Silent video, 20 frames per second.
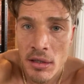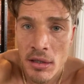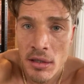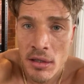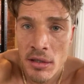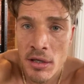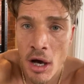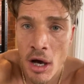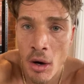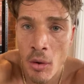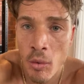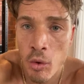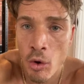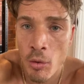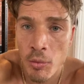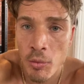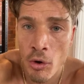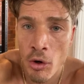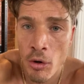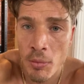Yo,
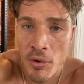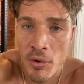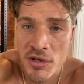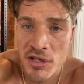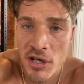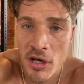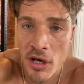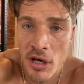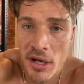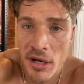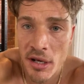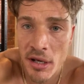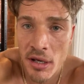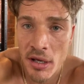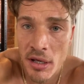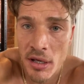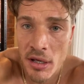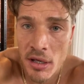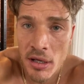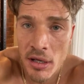whoop whoop, was good?
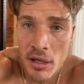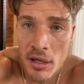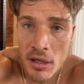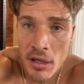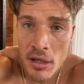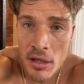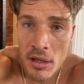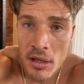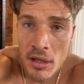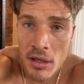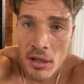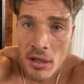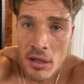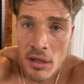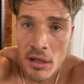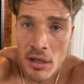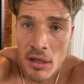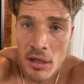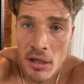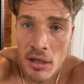
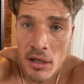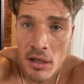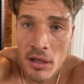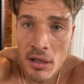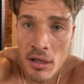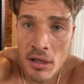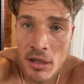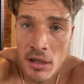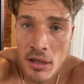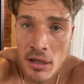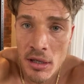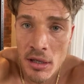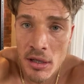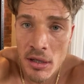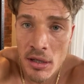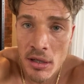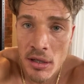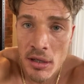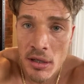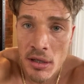Last year,
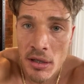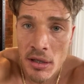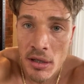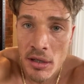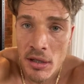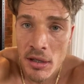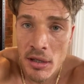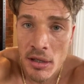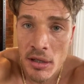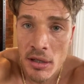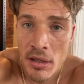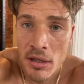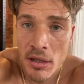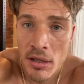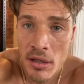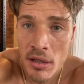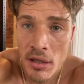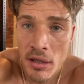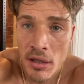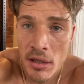majority of our schools
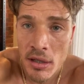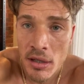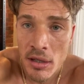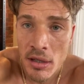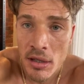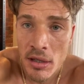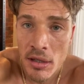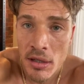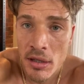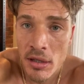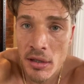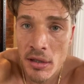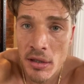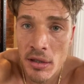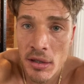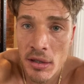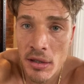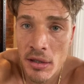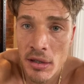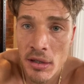were closed
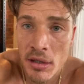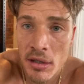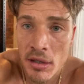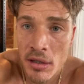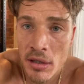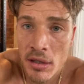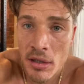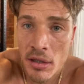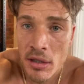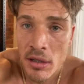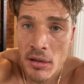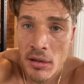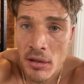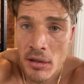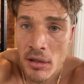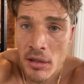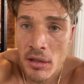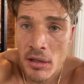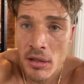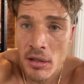Christmas time in that
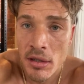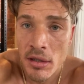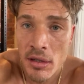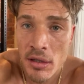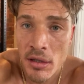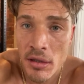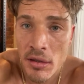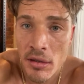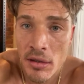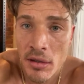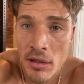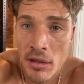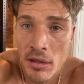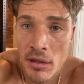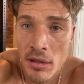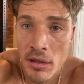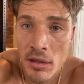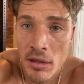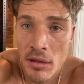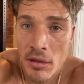area.
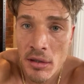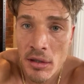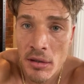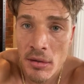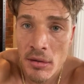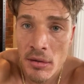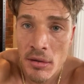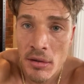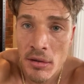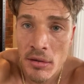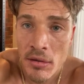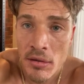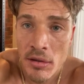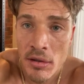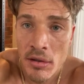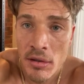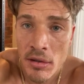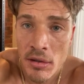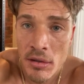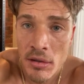Now we're
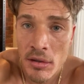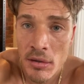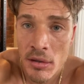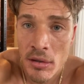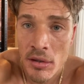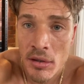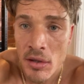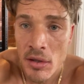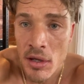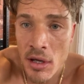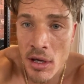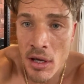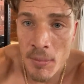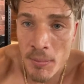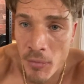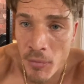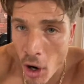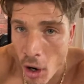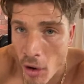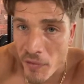99% of our schools.
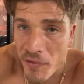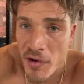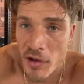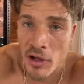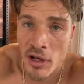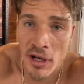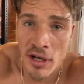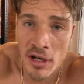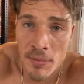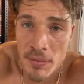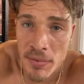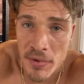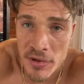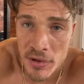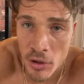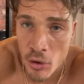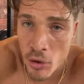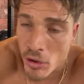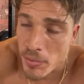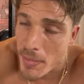Bro, if you're looking at
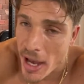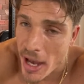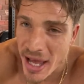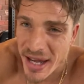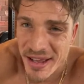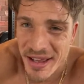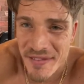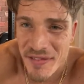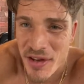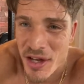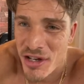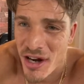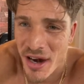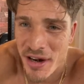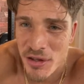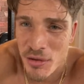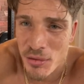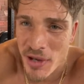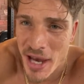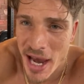Luke, man, if you're trying
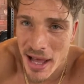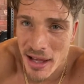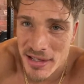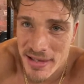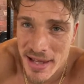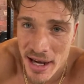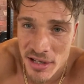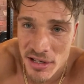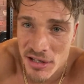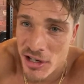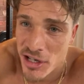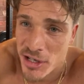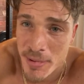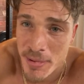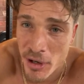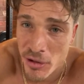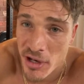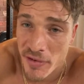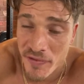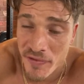to do calisthenics and just
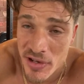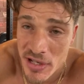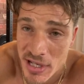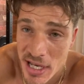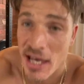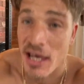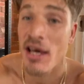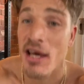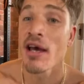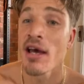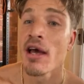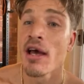build your physique,